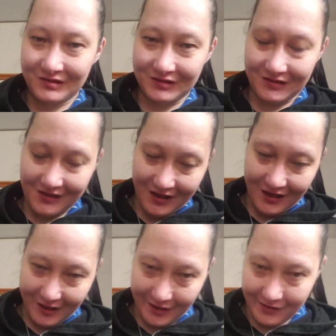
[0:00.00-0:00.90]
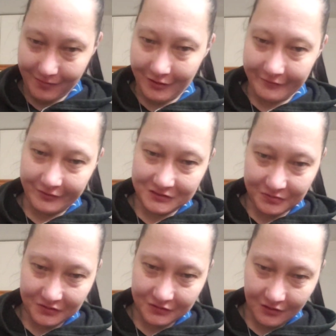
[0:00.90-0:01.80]
so yeah, I am on
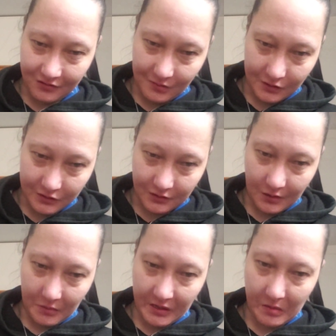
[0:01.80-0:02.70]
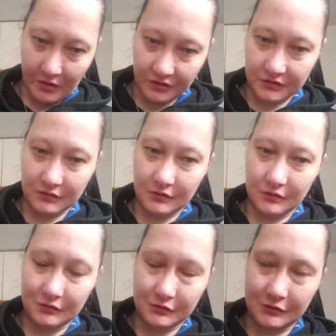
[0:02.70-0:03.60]
Facebook though. I'm under Mary Martin.
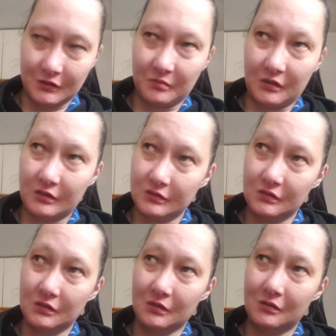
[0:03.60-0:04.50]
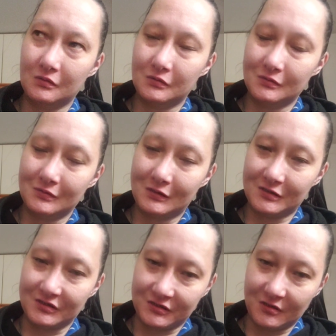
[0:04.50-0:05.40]
Sorry, Mary. Because
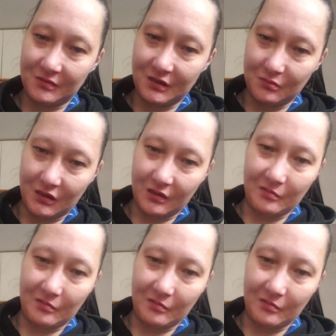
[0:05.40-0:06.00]
there's so many Mary